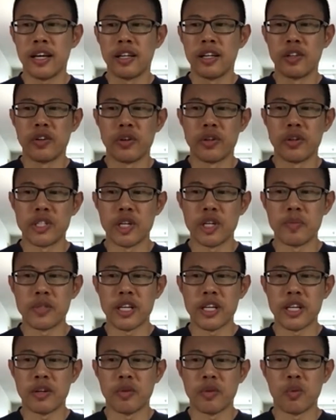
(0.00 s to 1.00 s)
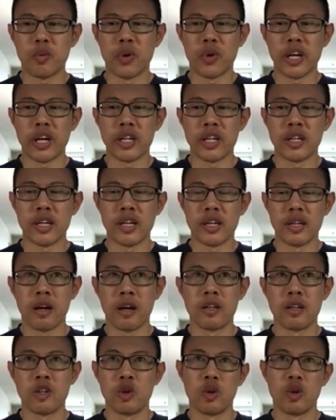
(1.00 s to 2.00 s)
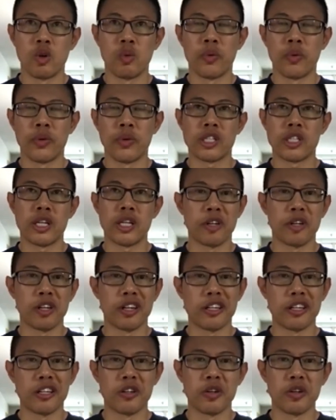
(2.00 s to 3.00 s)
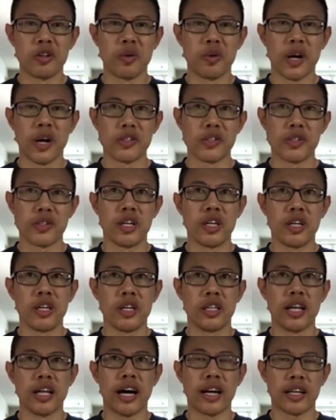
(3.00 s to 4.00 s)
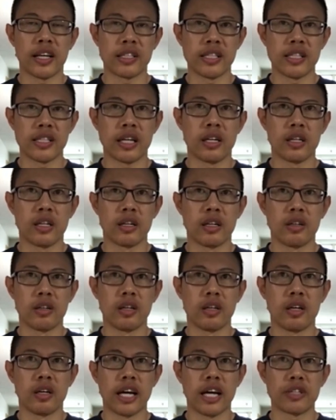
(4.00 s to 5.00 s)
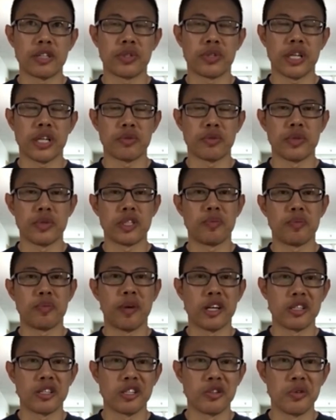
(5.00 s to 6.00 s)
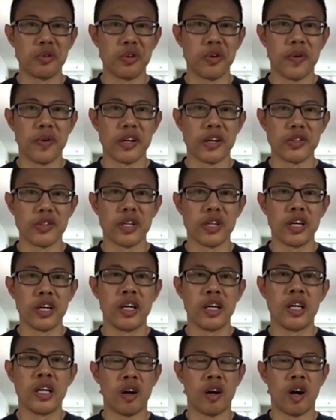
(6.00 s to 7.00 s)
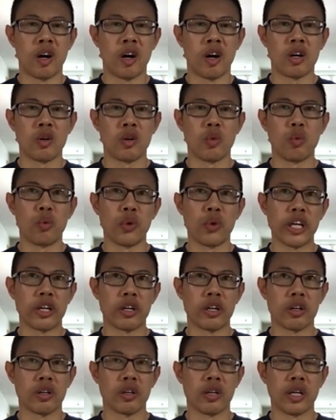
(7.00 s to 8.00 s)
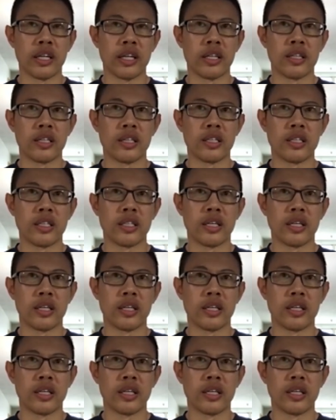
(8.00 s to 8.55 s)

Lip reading: there seems that when we stimulate the neurons, the Alexander astrocyte response to neurons are weaker and